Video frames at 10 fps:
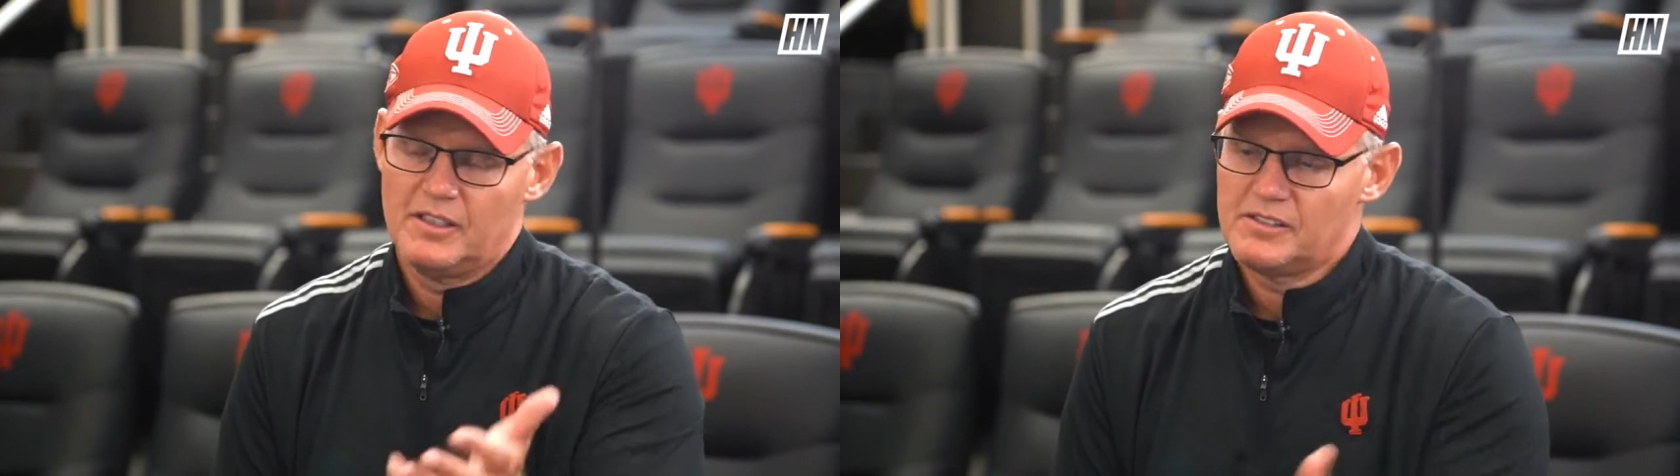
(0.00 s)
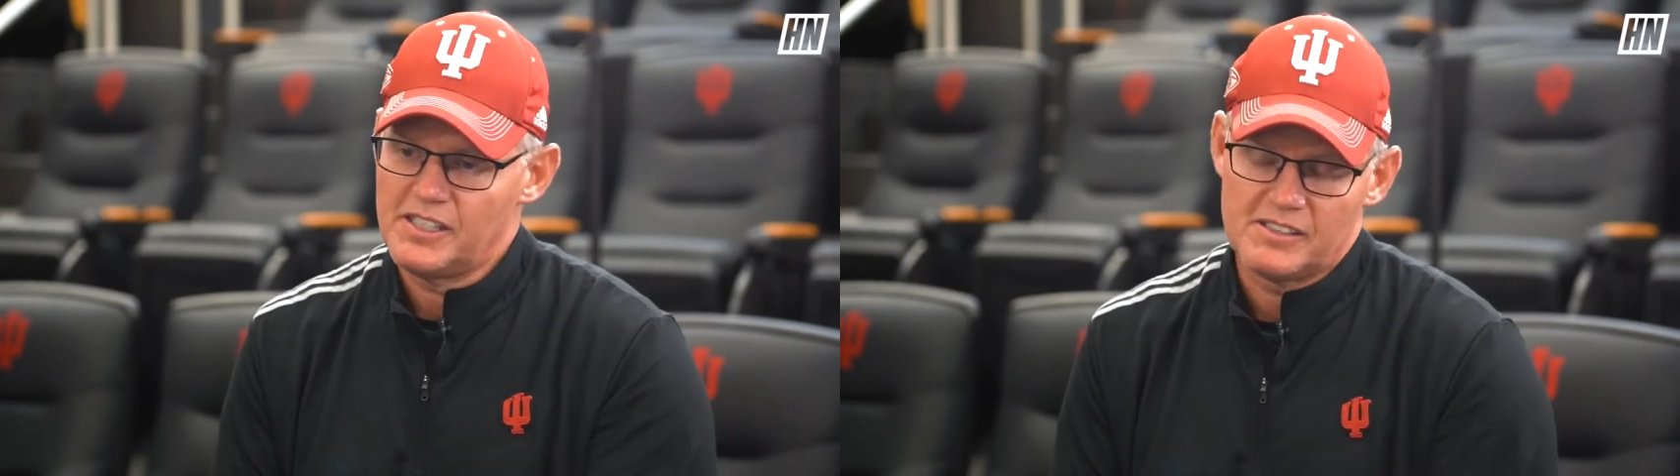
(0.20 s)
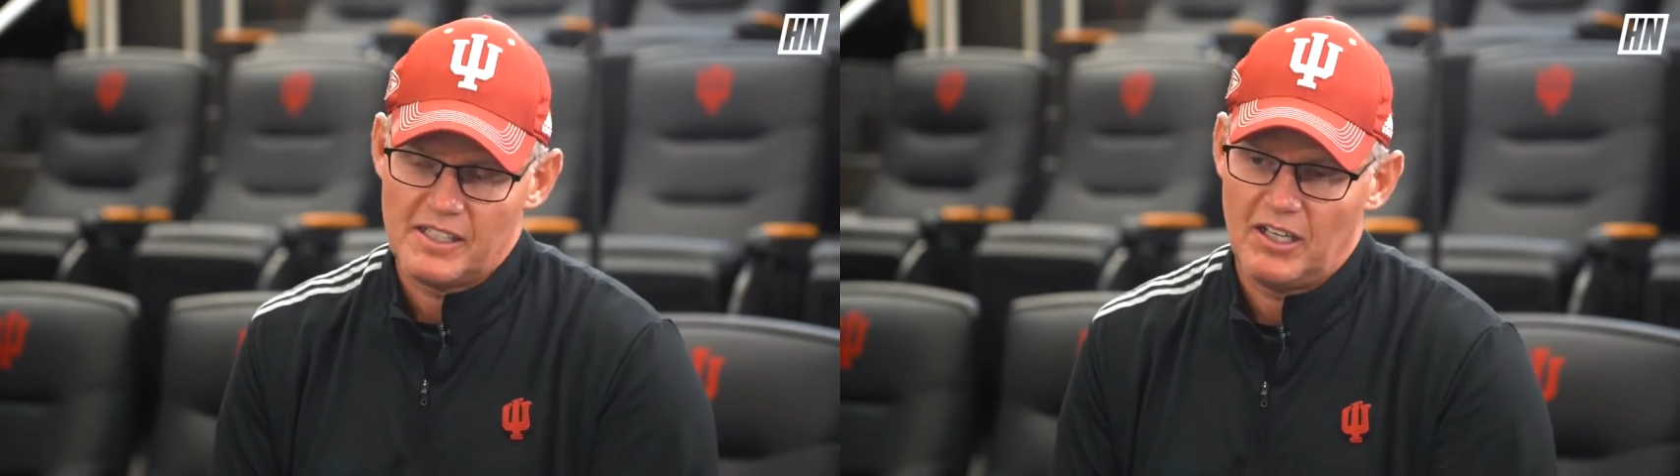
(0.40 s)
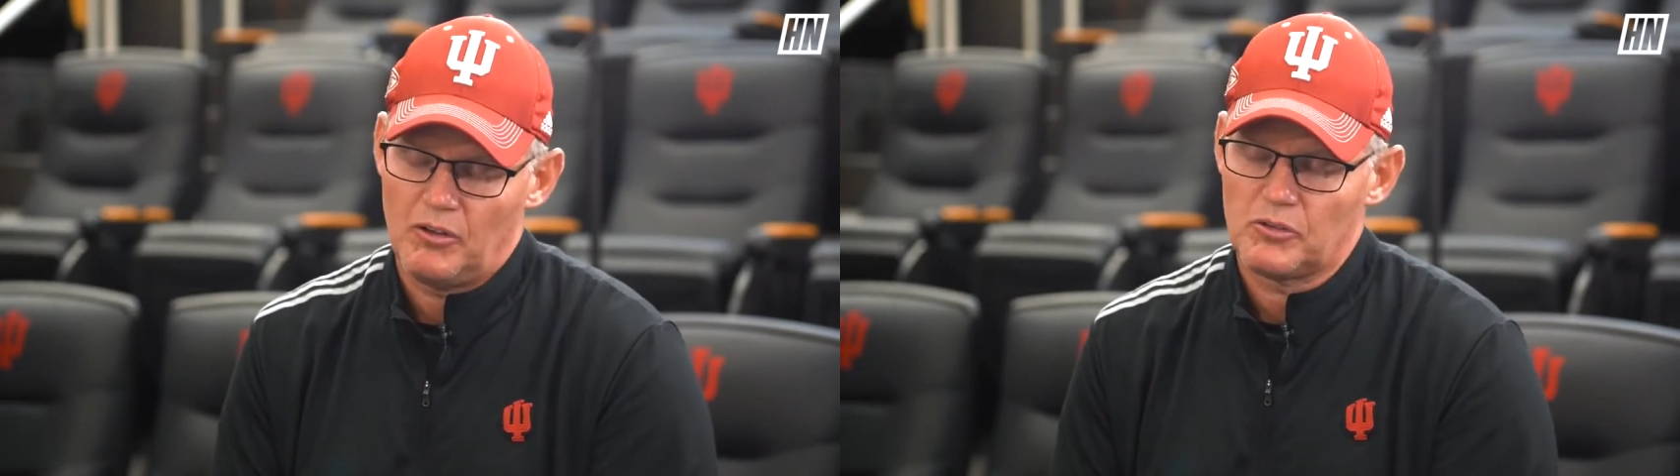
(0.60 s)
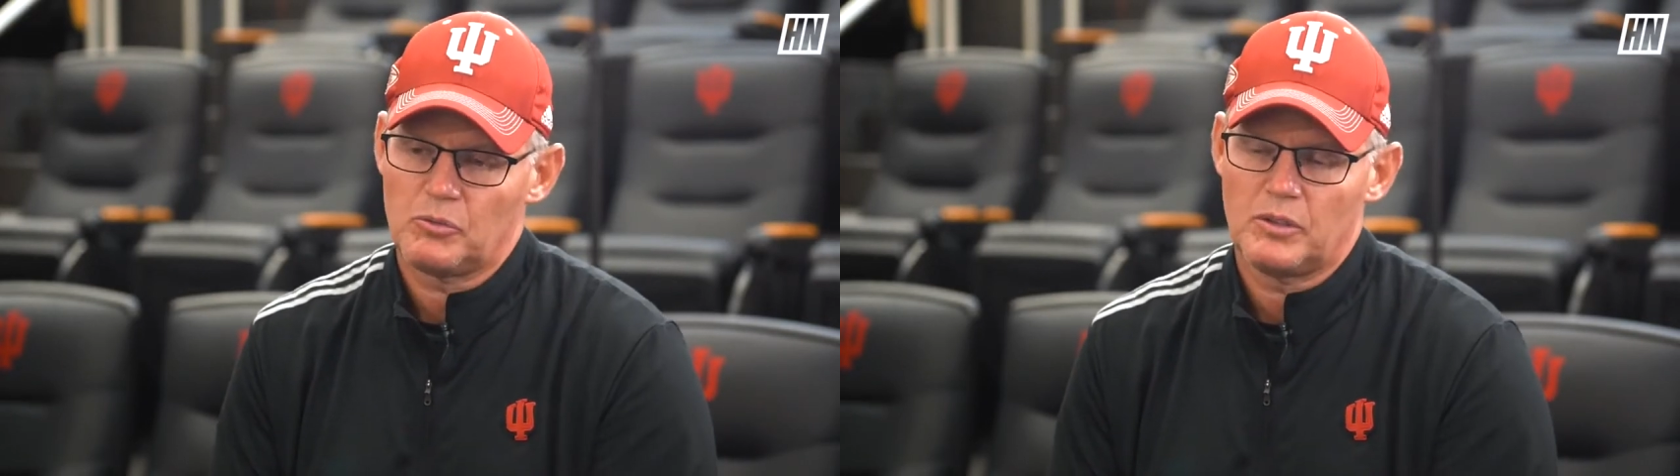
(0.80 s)
season
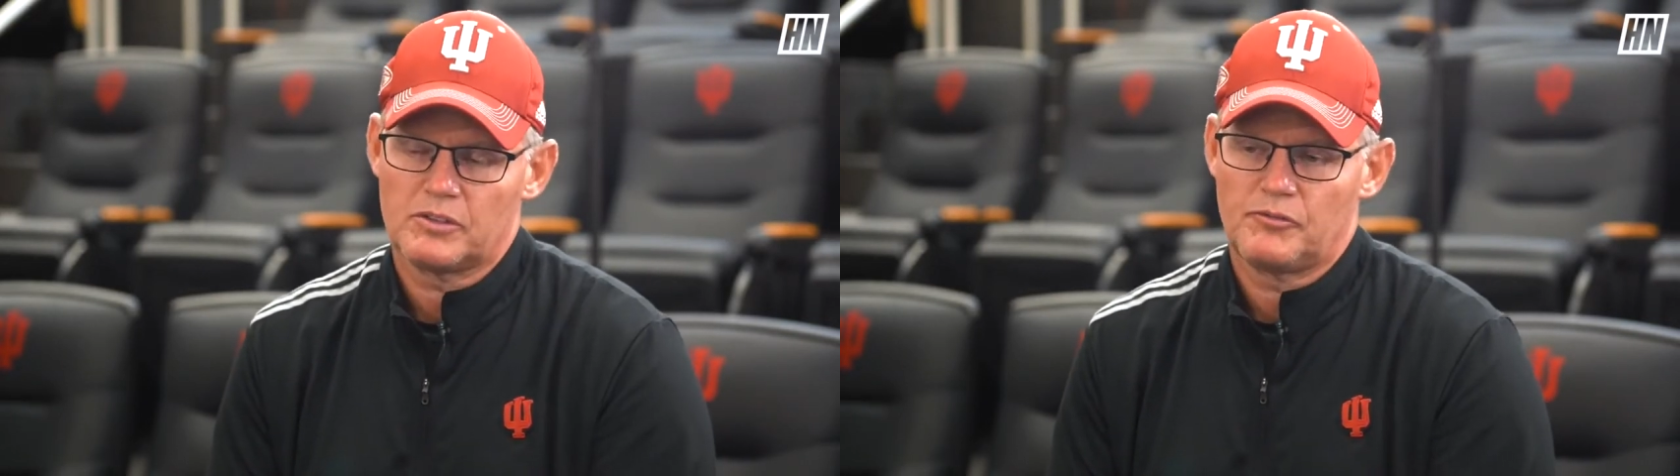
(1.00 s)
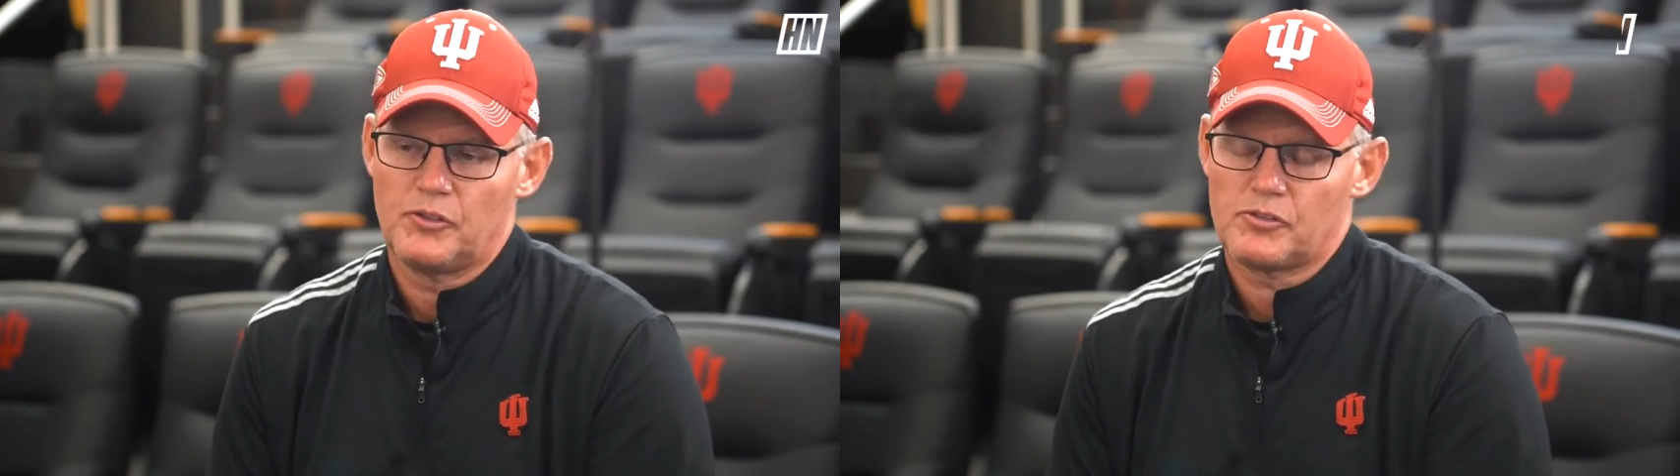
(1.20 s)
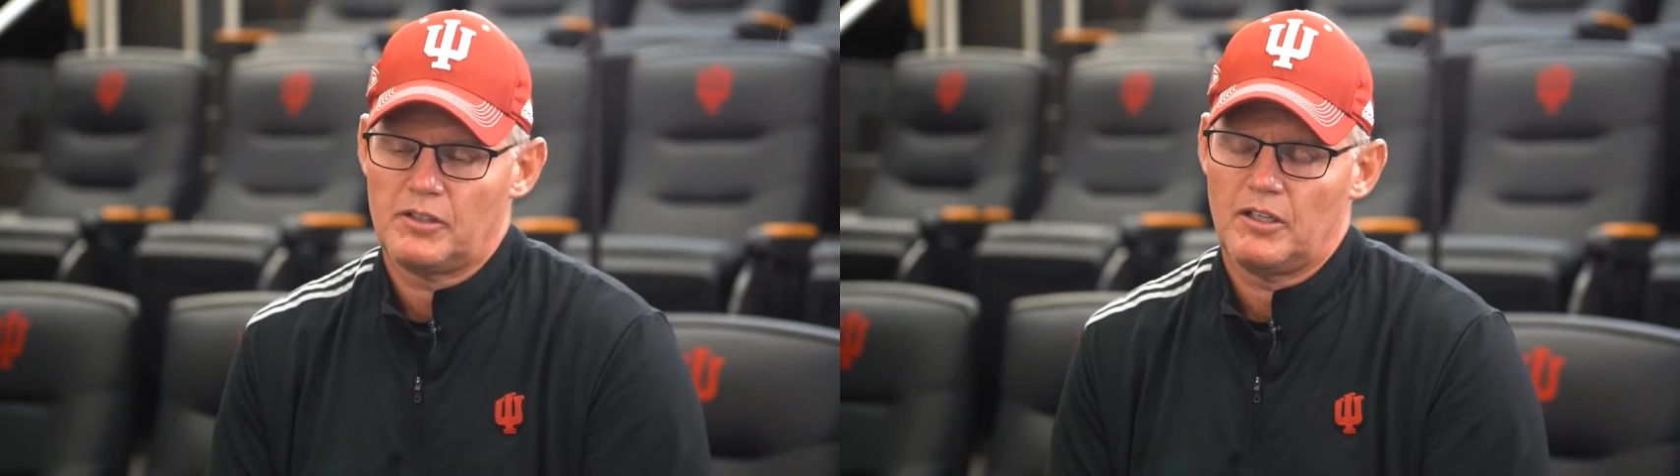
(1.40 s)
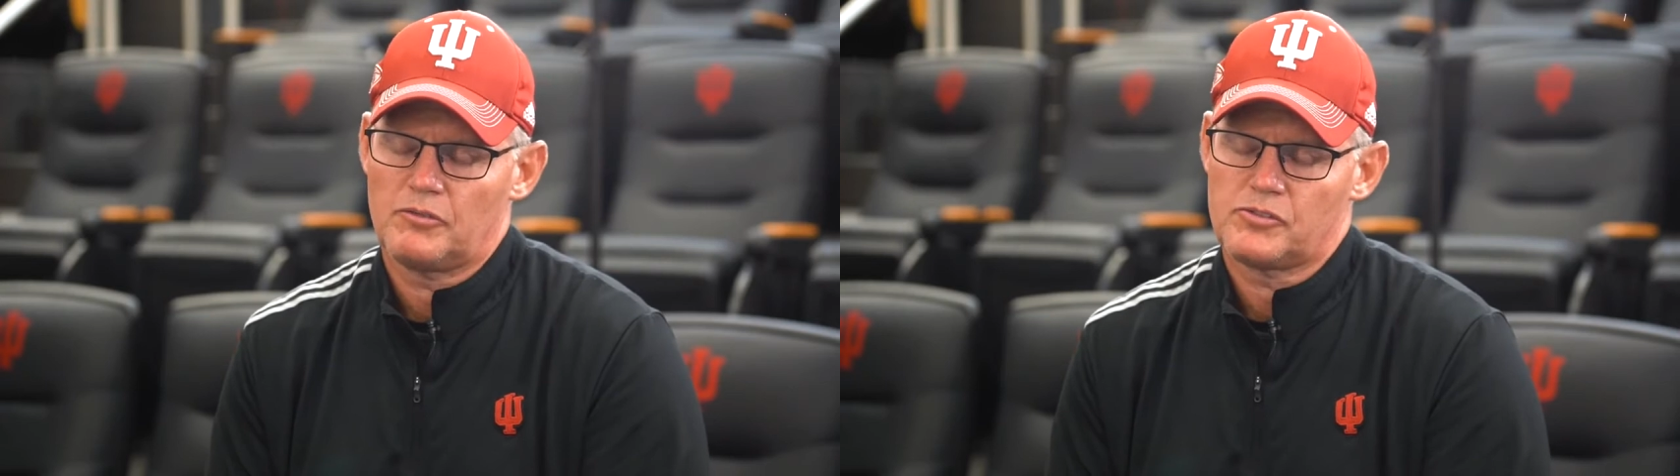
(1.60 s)
held or what the future held.